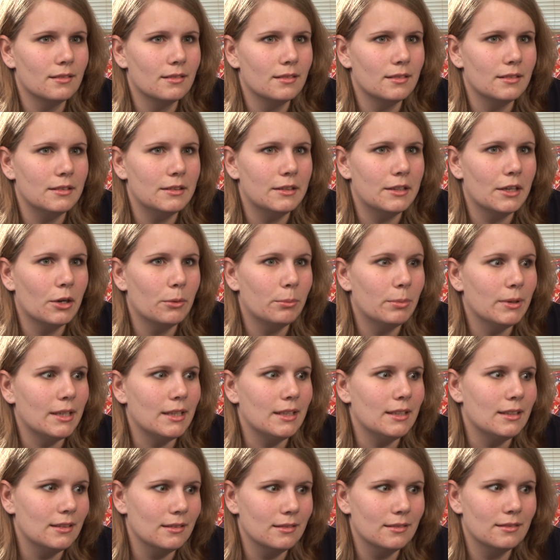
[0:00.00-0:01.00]
they'll
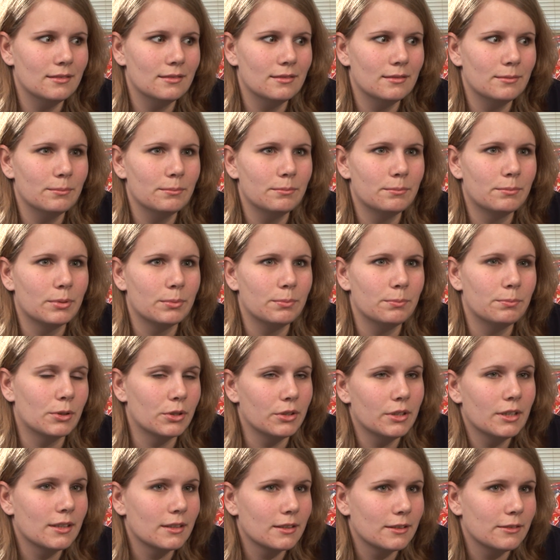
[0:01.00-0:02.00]
be
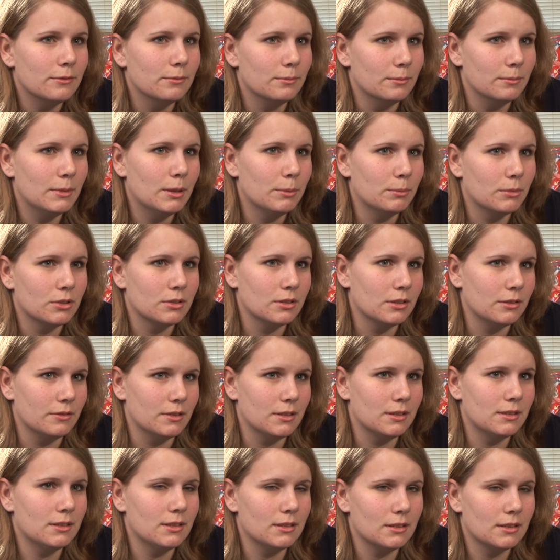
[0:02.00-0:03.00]
productive members of a
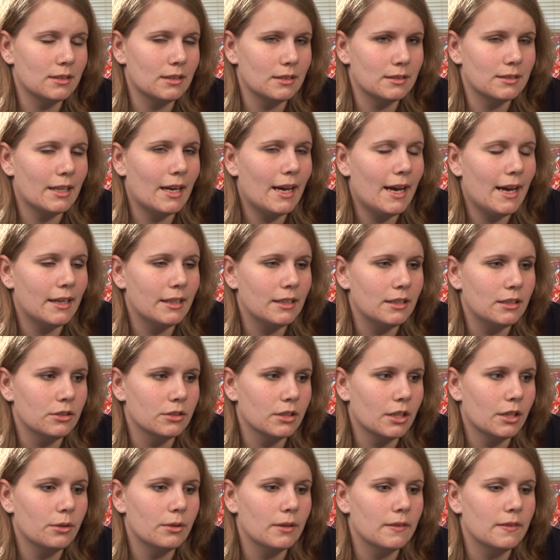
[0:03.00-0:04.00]
society, you
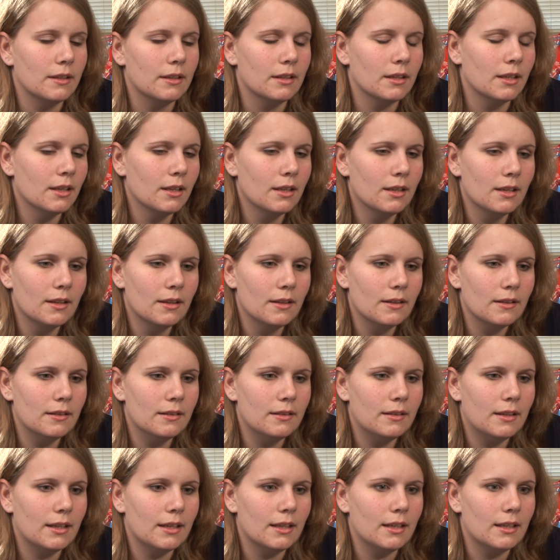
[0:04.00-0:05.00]
know, and
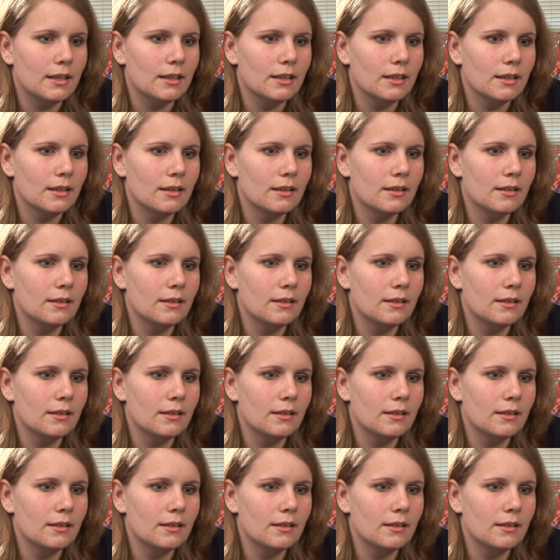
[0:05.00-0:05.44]
then